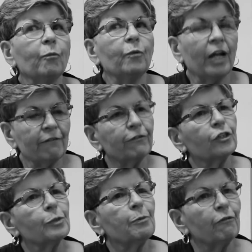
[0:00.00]
When I
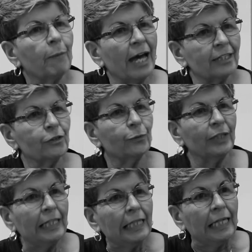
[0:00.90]
first moved back to
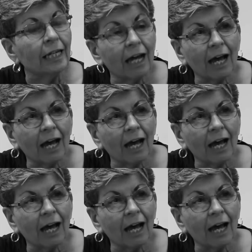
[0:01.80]
Ely,